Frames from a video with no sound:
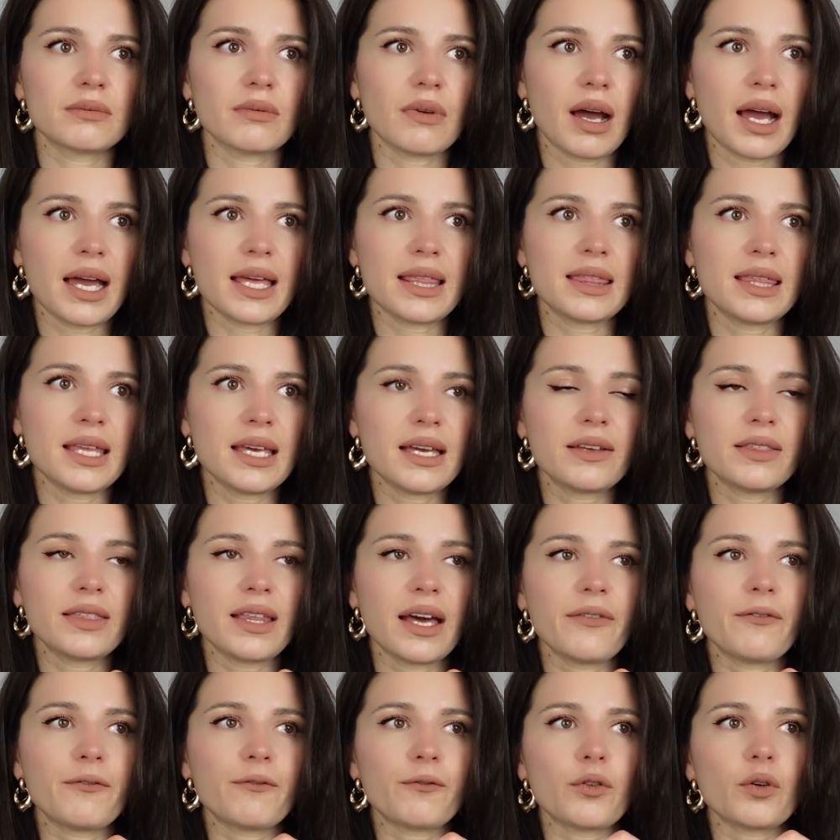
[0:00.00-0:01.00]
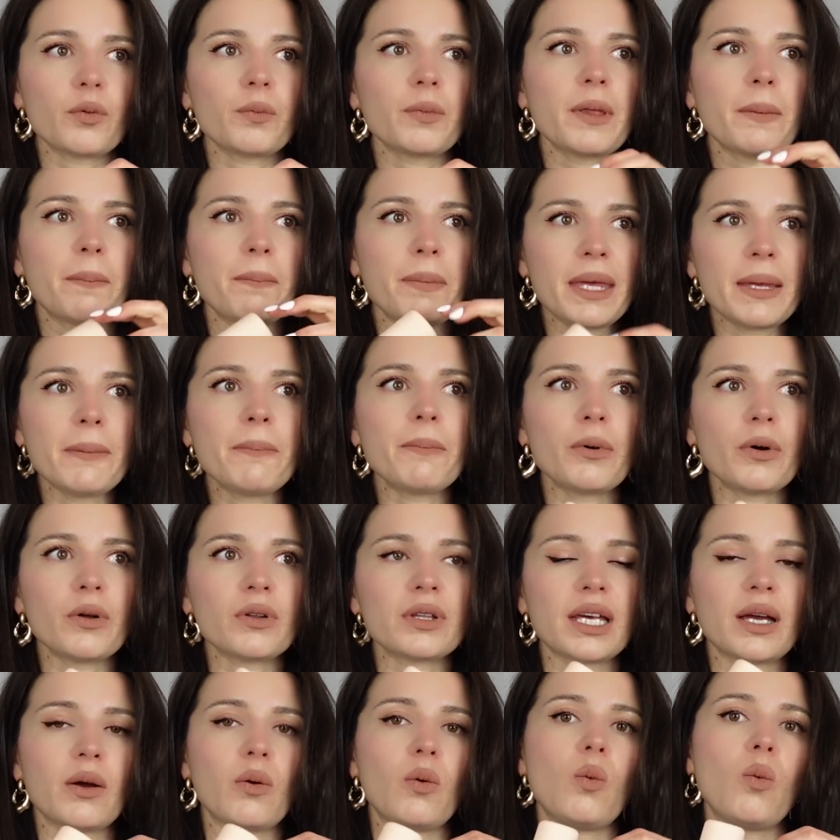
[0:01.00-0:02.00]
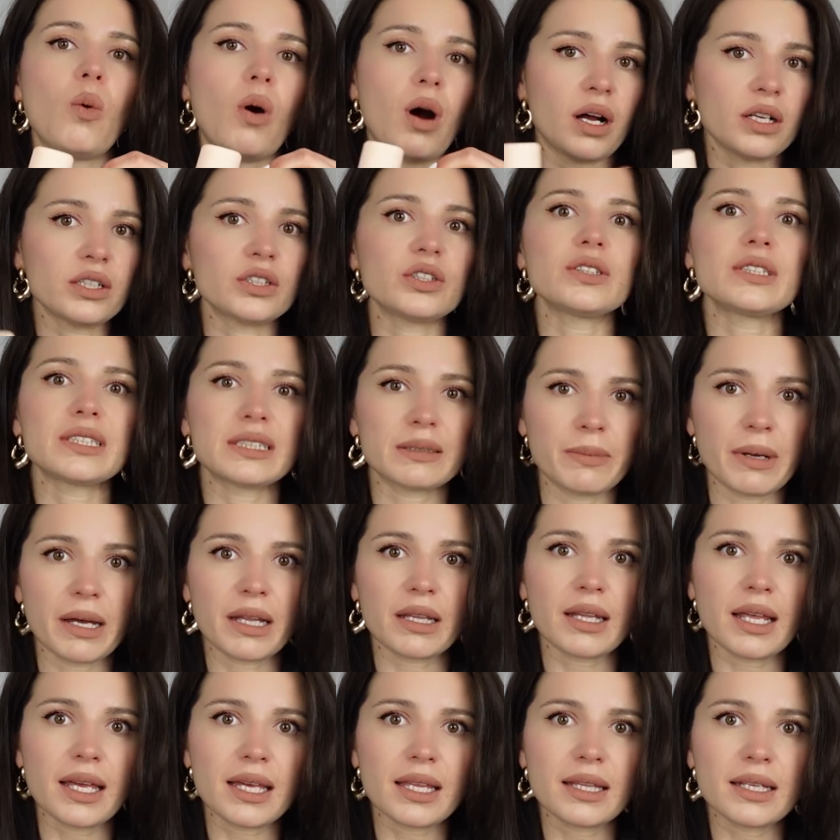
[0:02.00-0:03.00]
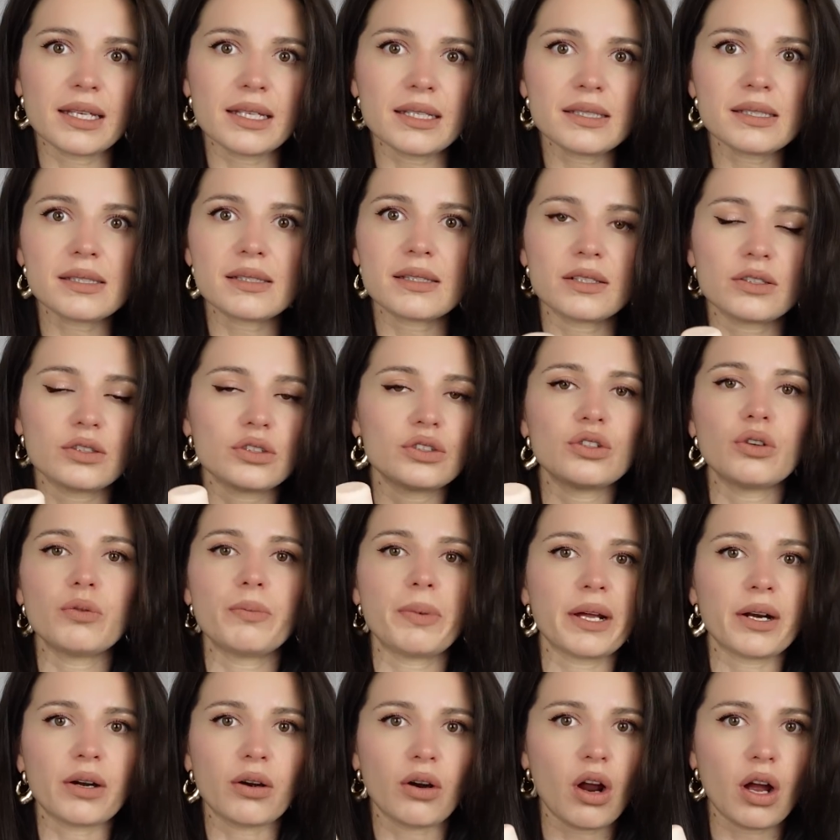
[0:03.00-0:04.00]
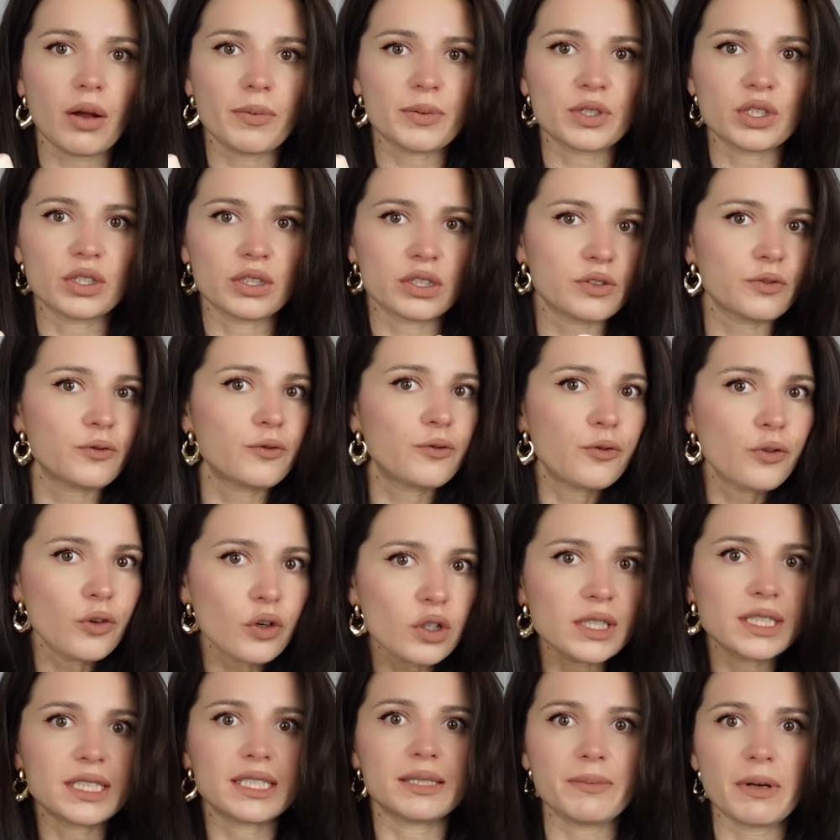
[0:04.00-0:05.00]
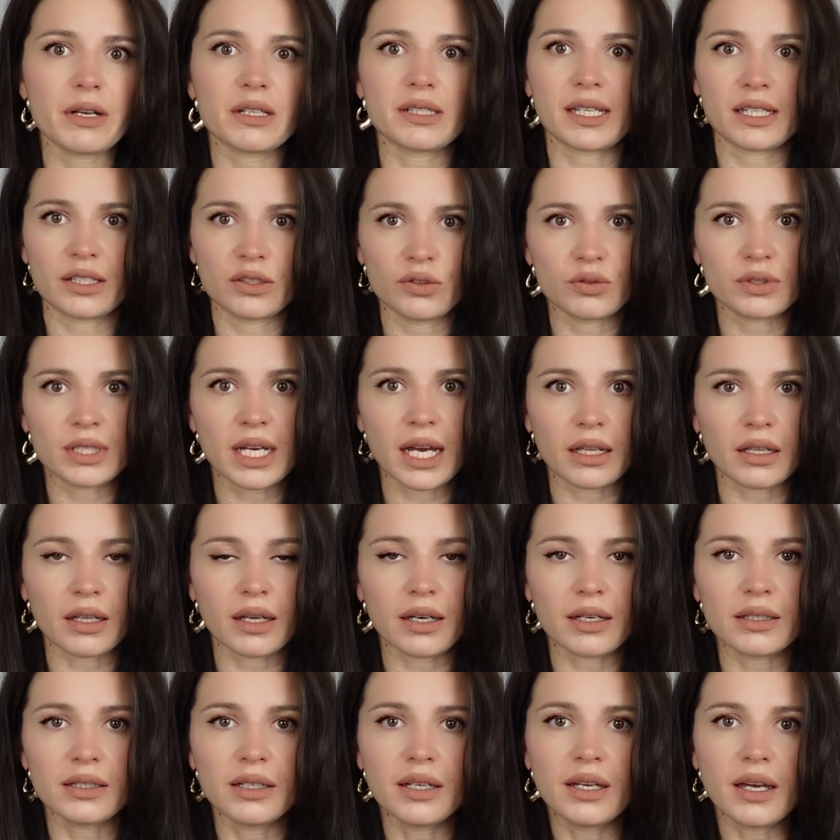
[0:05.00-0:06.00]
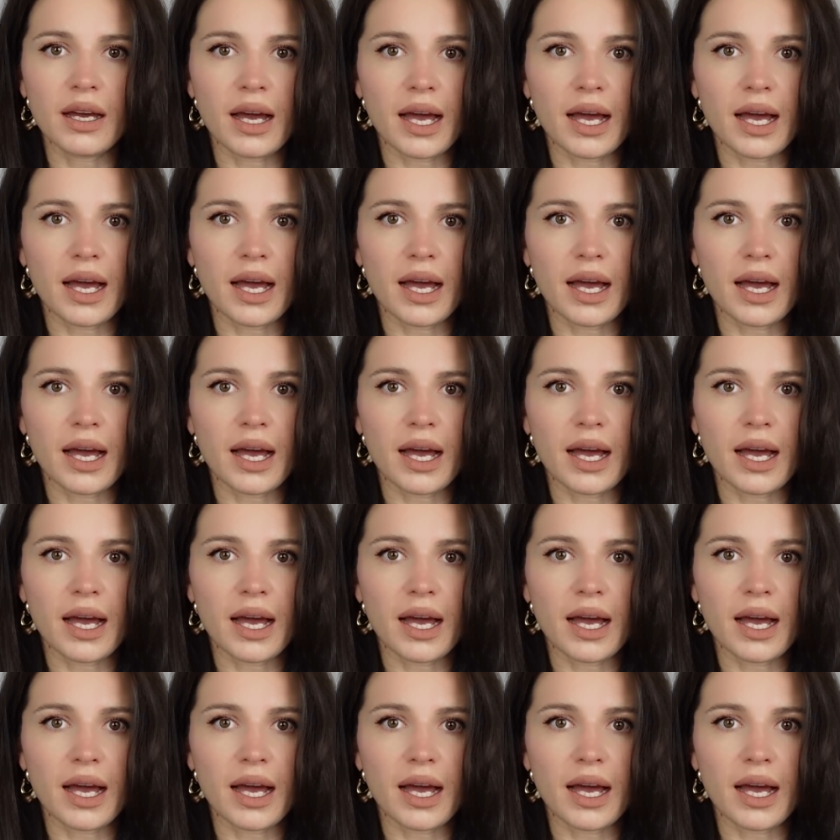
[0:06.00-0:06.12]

I think that for the people that want to smell like this, there's no better option. This fully smells like Nutella.